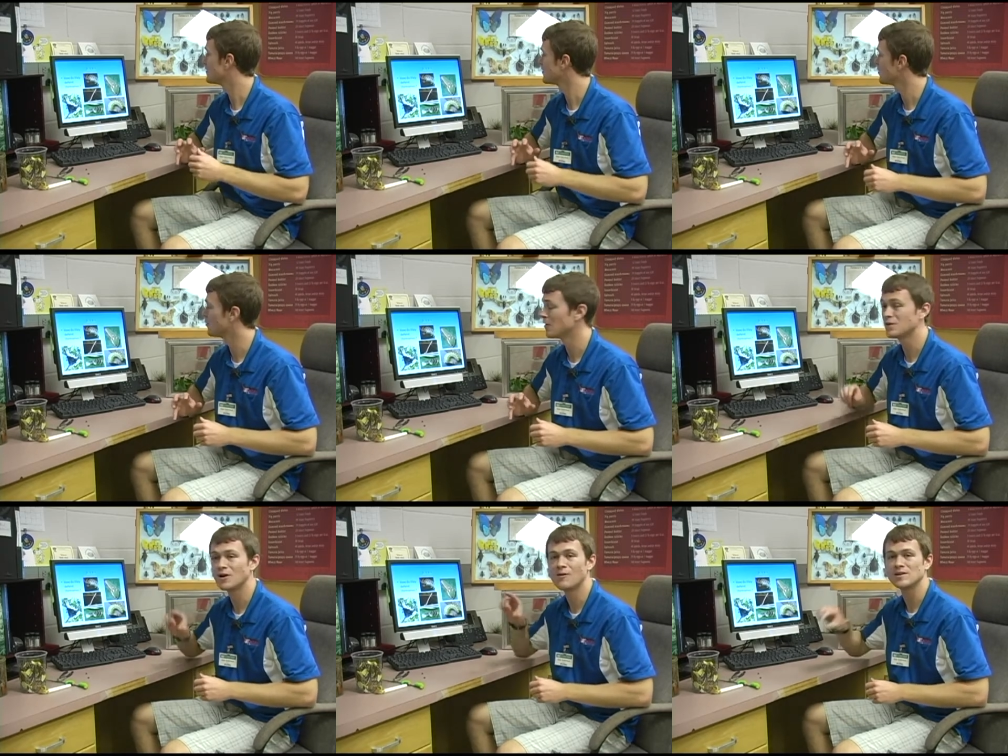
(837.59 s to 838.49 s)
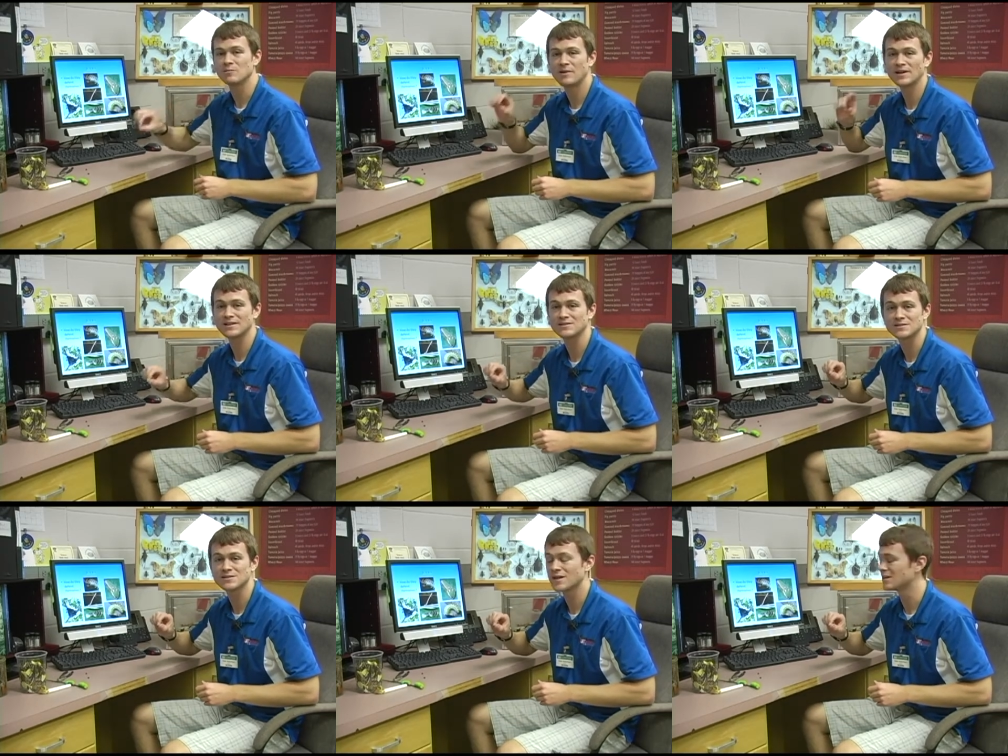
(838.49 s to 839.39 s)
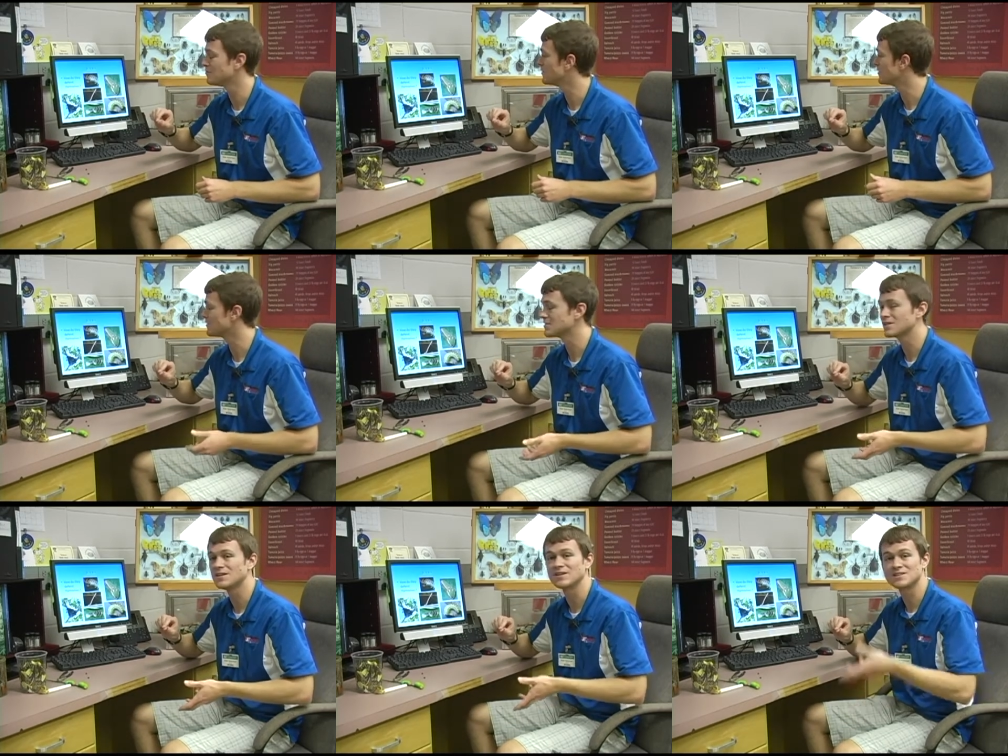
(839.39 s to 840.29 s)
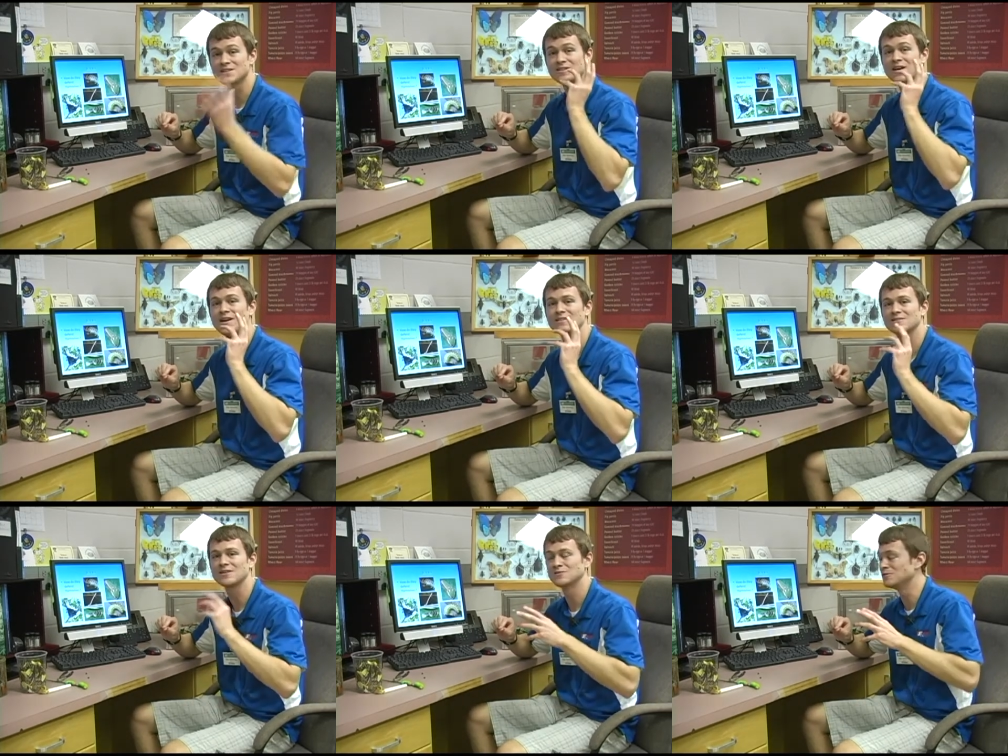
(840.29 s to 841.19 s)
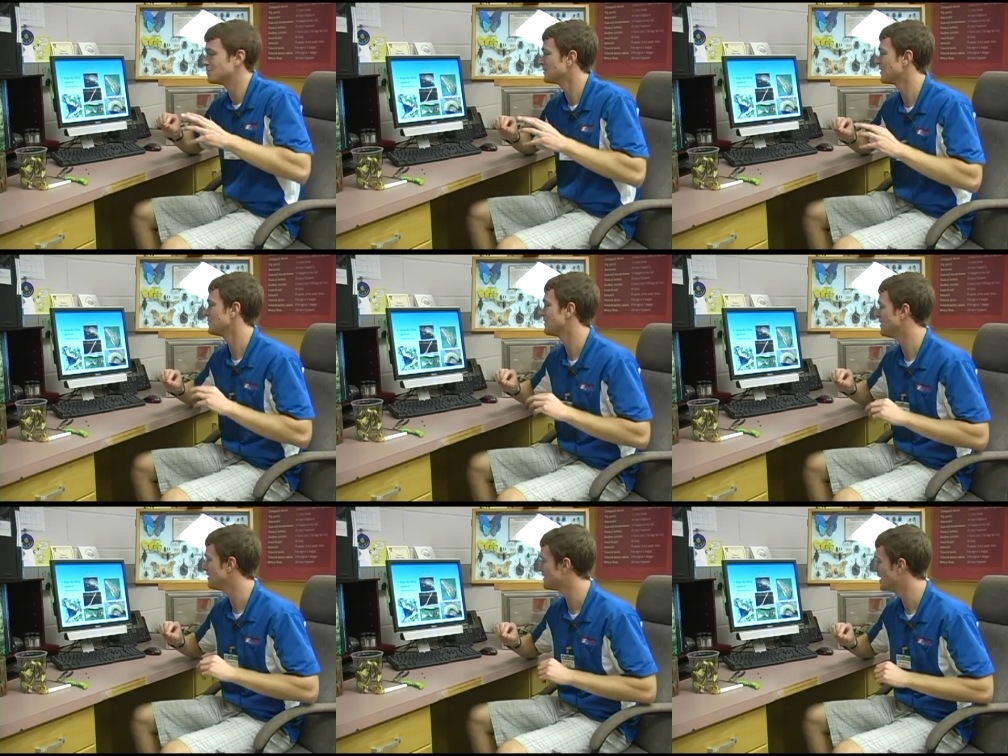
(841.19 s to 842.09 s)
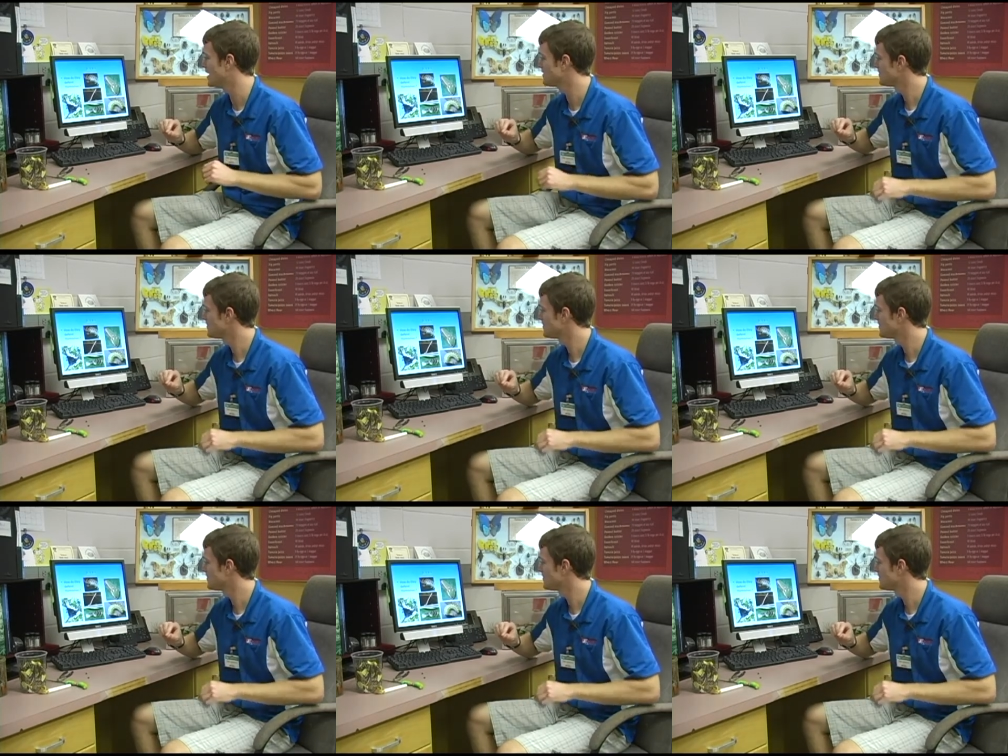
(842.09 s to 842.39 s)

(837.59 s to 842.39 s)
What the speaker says: So a bird going to peck at this caterpillar is going to see that and go, oof, I don't want to eat that.